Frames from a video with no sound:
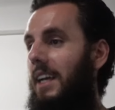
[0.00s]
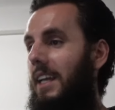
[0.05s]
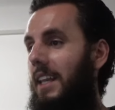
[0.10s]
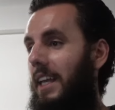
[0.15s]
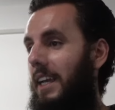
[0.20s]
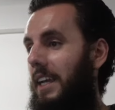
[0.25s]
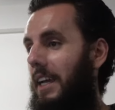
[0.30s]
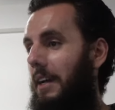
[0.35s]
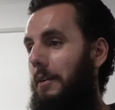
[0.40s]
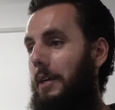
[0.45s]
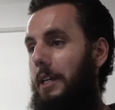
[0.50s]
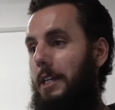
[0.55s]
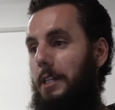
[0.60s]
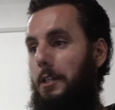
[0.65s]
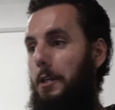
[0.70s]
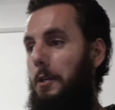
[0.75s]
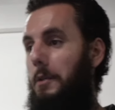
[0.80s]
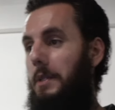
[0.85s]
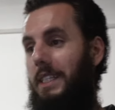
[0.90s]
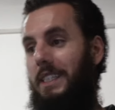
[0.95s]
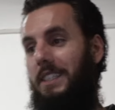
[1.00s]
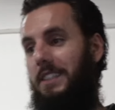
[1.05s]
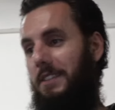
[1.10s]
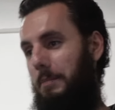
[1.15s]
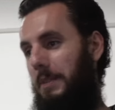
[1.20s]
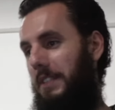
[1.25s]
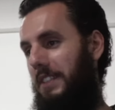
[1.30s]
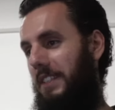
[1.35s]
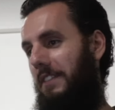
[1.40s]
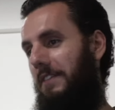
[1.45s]
Like, I want to know these
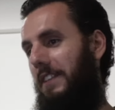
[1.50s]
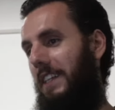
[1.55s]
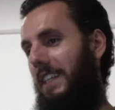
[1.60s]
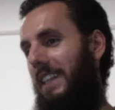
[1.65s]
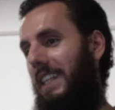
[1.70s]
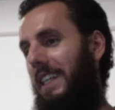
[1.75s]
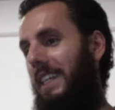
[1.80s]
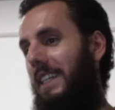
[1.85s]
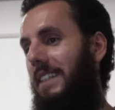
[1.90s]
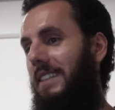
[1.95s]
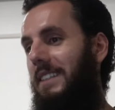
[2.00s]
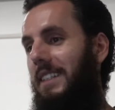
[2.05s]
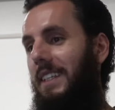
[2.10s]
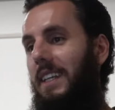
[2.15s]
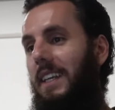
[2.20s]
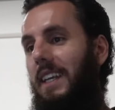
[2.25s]
specific things.